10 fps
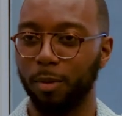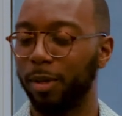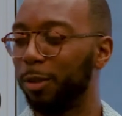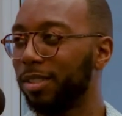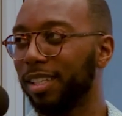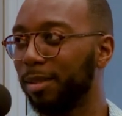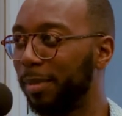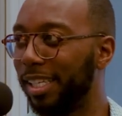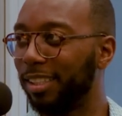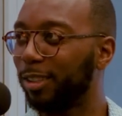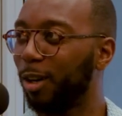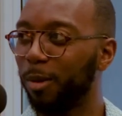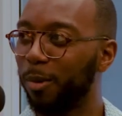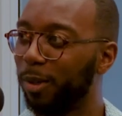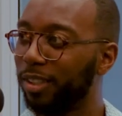whether it's like me and
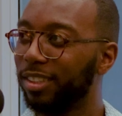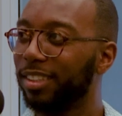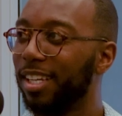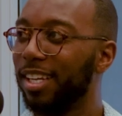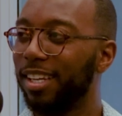Star Wars,